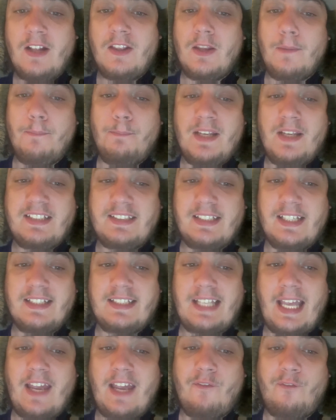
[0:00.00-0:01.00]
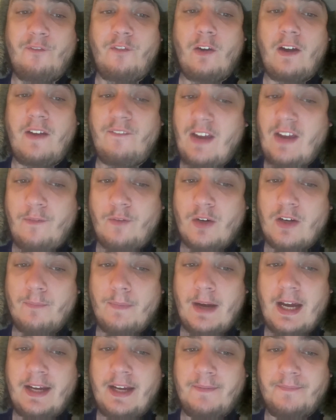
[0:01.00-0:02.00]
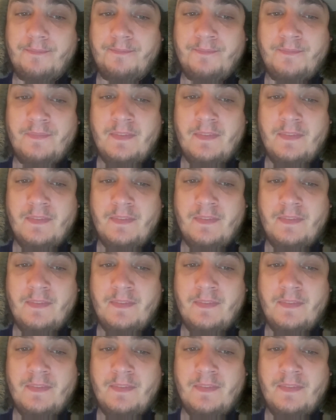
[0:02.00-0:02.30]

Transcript: The Mist is a favorite of mine.